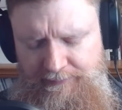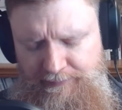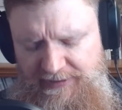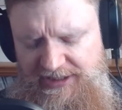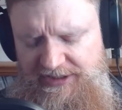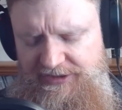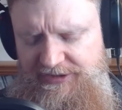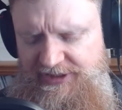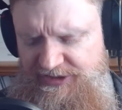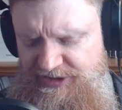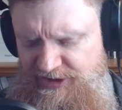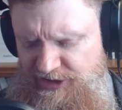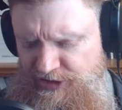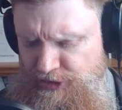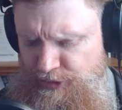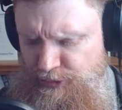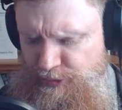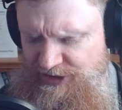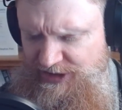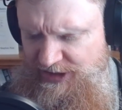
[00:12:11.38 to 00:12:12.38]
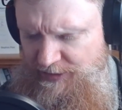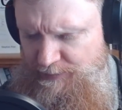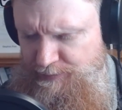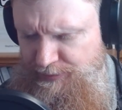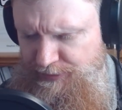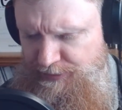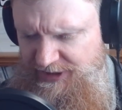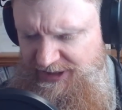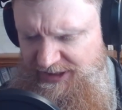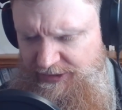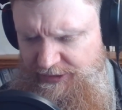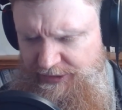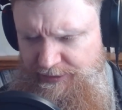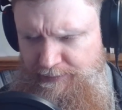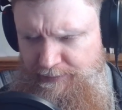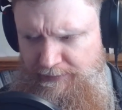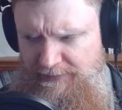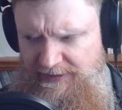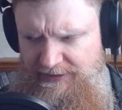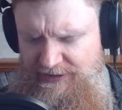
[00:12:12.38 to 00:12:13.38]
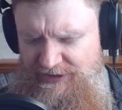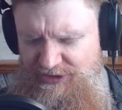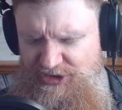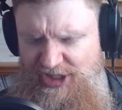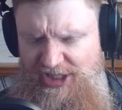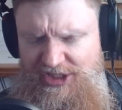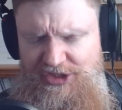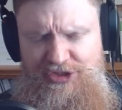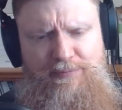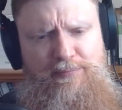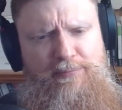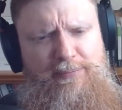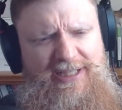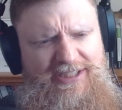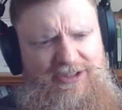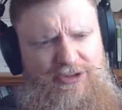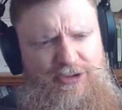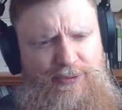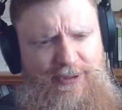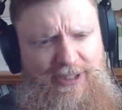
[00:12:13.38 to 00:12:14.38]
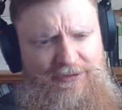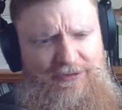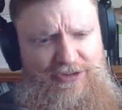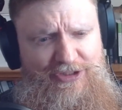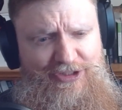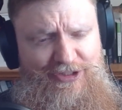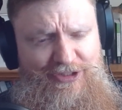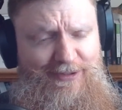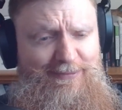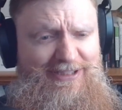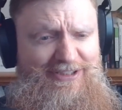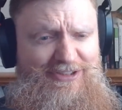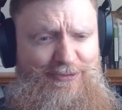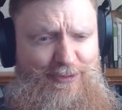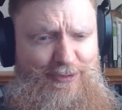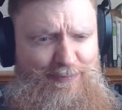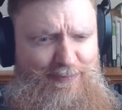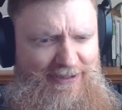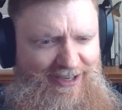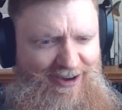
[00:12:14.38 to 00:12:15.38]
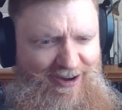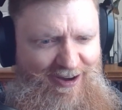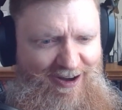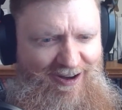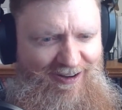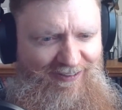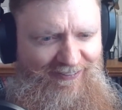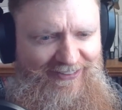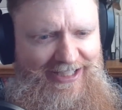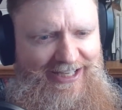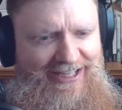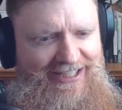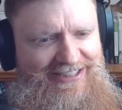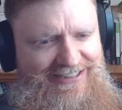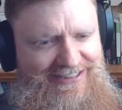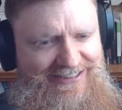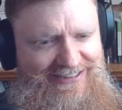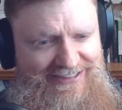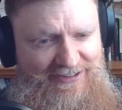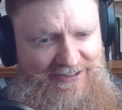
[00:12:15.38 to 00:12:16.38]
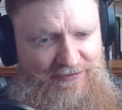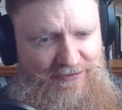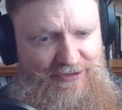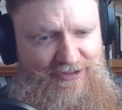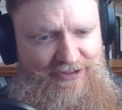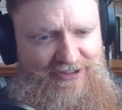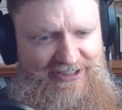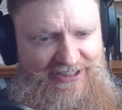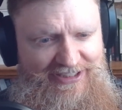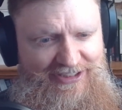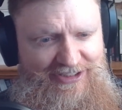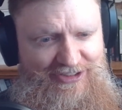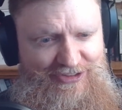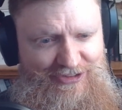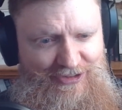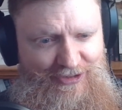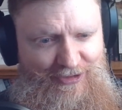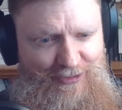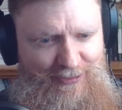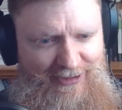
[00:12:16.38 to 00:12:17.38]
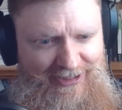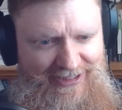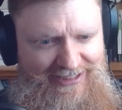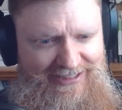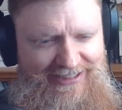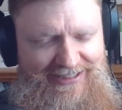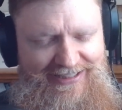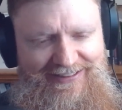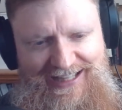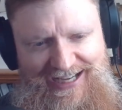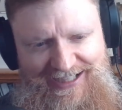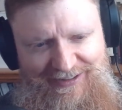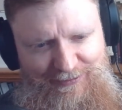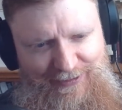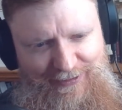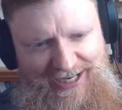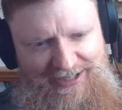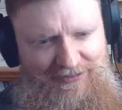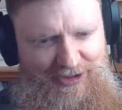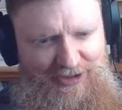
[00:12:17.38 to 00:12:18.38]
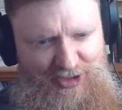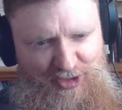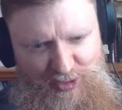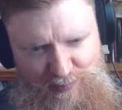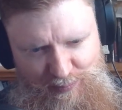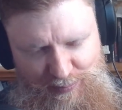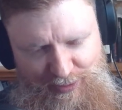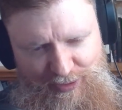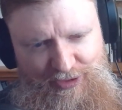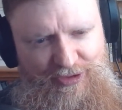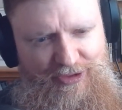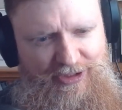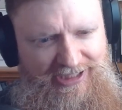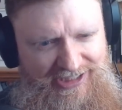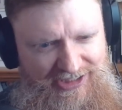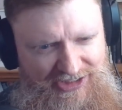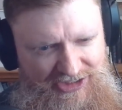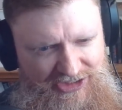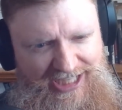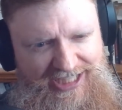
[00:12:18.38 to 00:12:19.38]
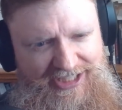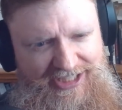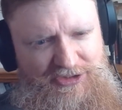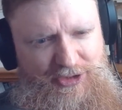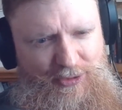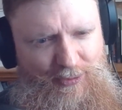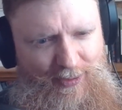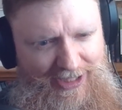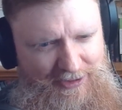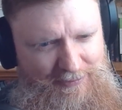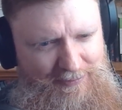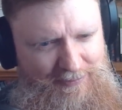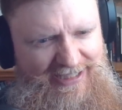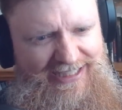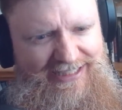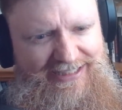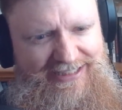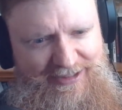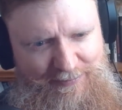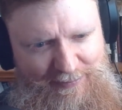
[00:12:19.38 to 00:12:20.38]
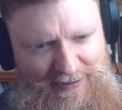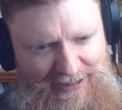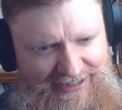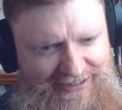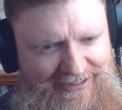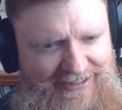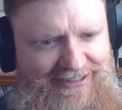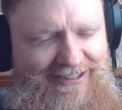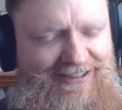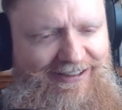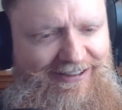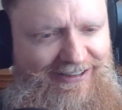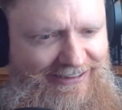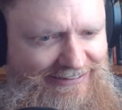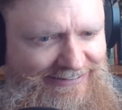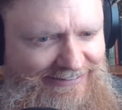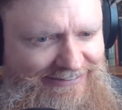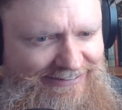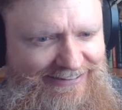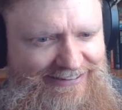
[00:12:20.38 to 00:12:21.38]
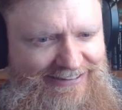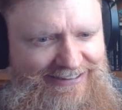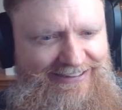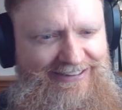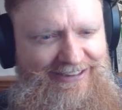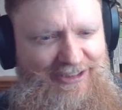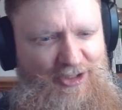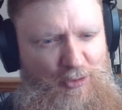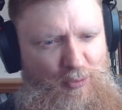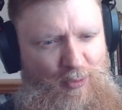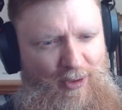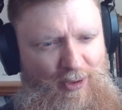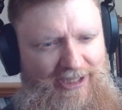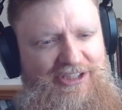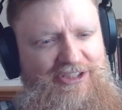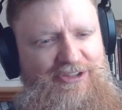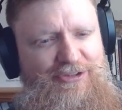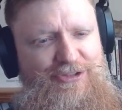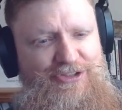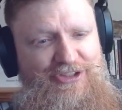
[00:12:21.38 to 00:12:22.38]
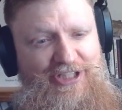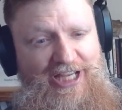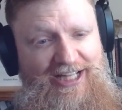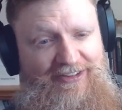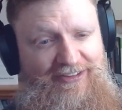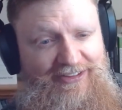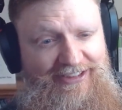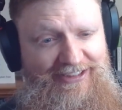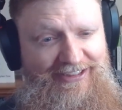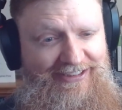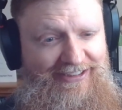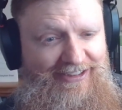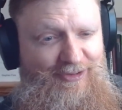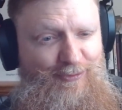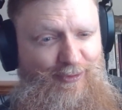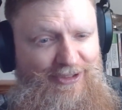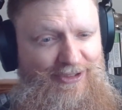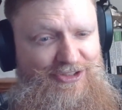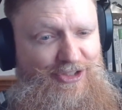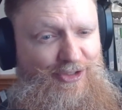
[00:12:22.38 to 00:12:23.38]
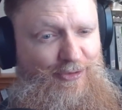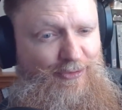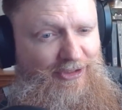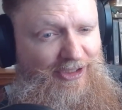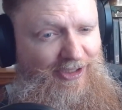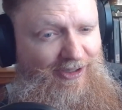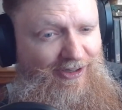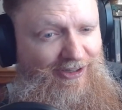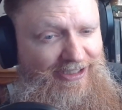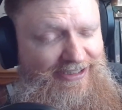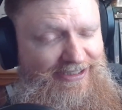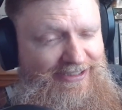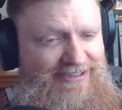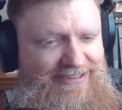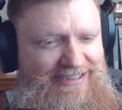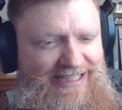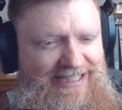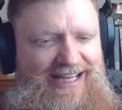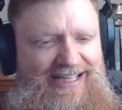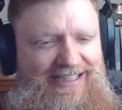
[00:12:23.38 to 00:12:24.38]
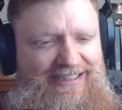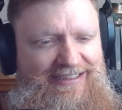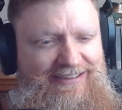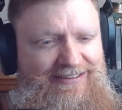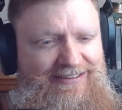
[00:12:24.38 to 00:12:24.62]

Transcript: Makes sense. And do you see a pretty good change in mix throughout the year? I'm guessing with big holidays and different things. So that revenue per can change quite a bit depending on you know what you're selling and what's going on. Is that